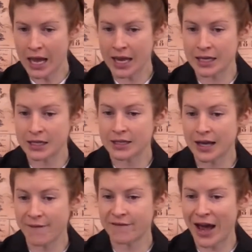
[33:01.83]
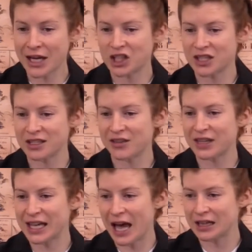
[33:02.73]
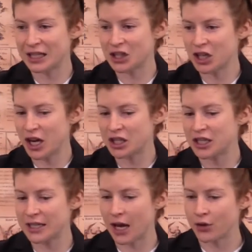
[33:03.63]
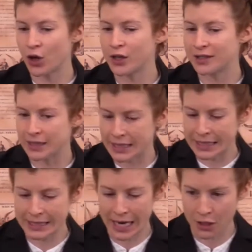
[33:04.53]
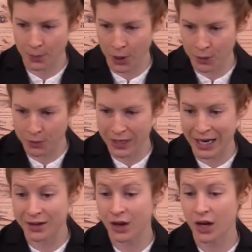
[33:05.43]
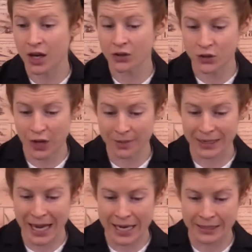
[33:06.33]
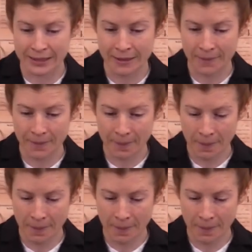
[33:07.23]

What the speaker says: In some factions of the Catholic Church, he's now known as the dictator pope and extremely hated.